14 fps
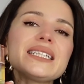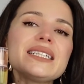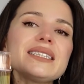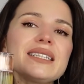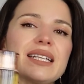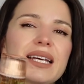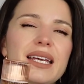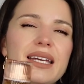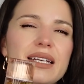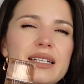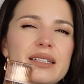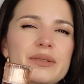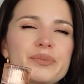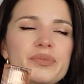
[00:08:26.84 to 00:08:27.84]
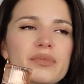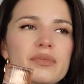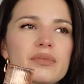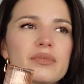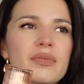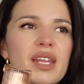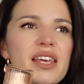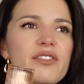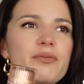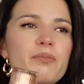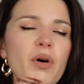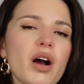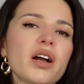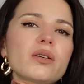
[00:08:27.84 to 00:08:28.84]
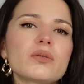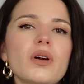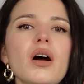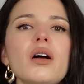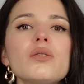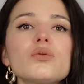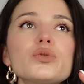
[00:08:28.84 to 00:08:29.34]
is like if Baccarat